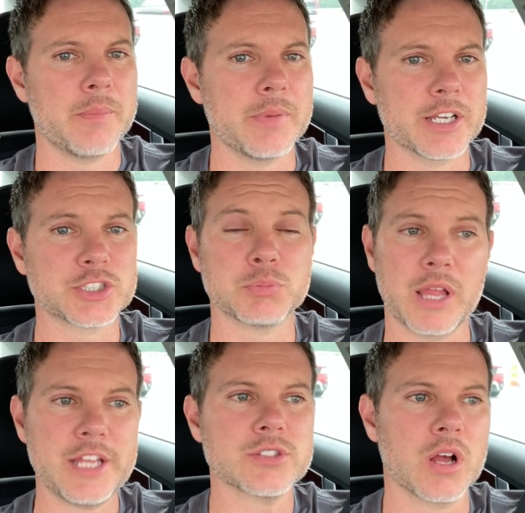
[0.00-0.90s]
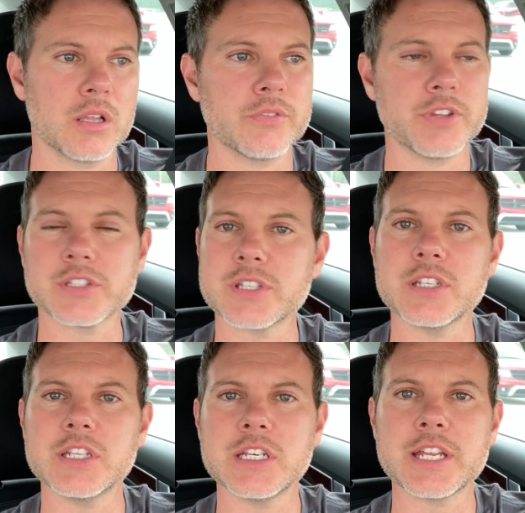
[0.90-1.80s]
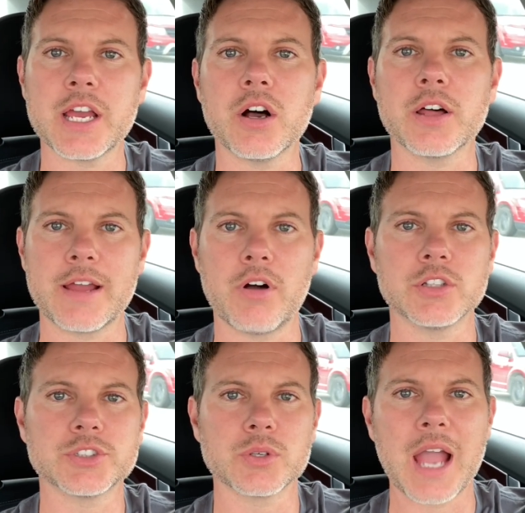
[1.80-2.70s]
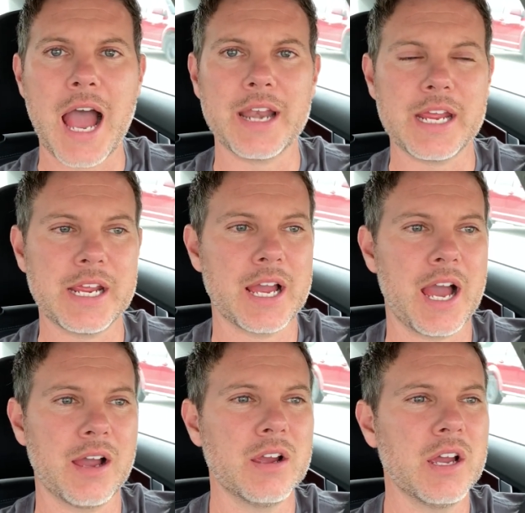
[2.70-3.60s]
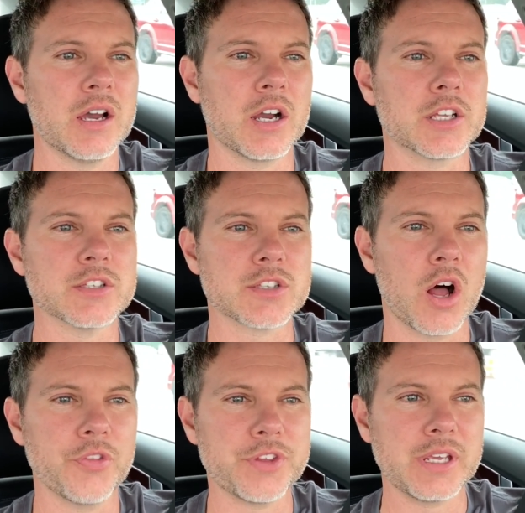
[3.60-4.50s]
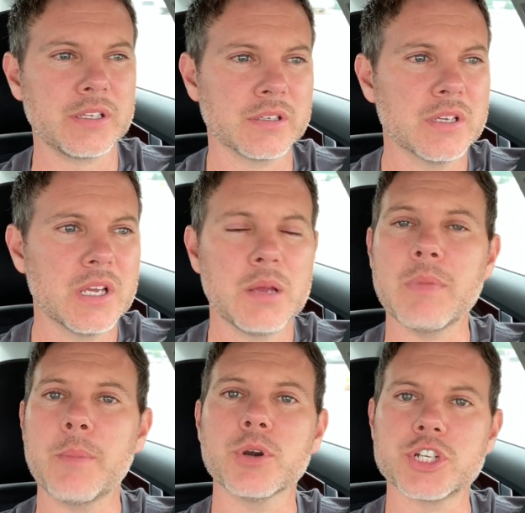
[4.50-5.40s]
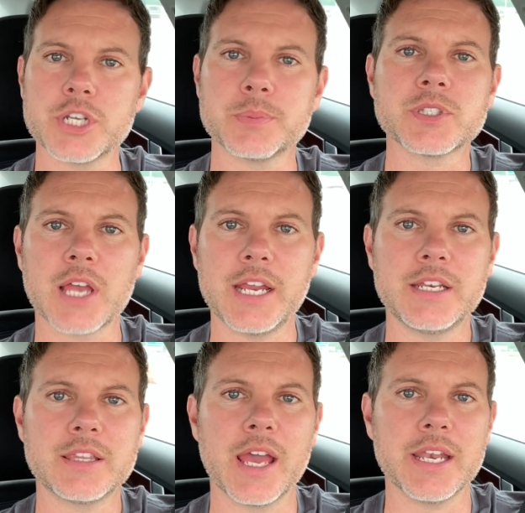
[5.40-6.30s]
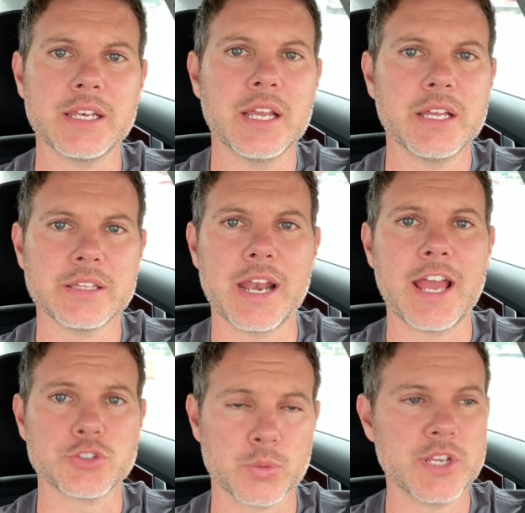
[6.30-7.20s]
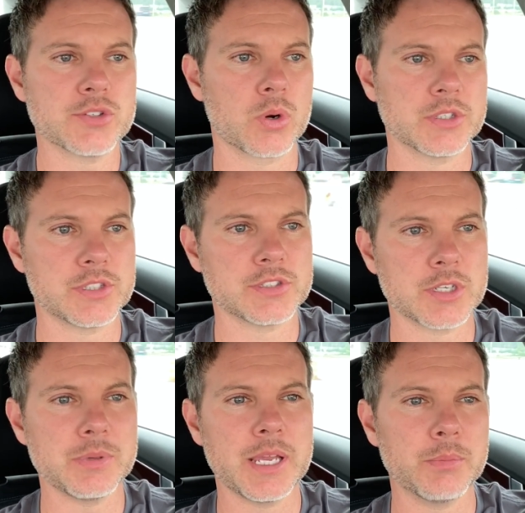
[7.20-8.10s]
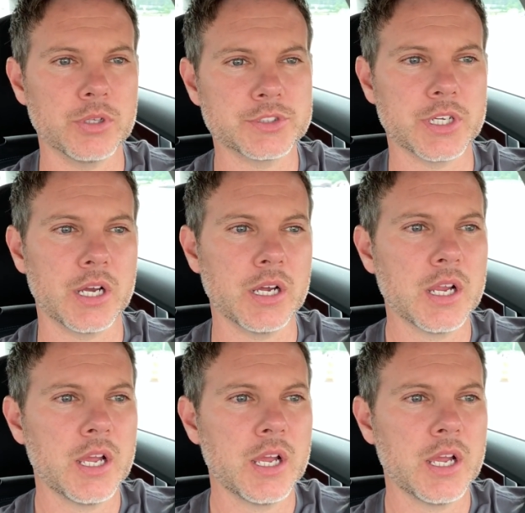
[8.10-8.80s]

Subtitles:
explains all of this in detail, and I've also got a consulting membership site that has resources to be able to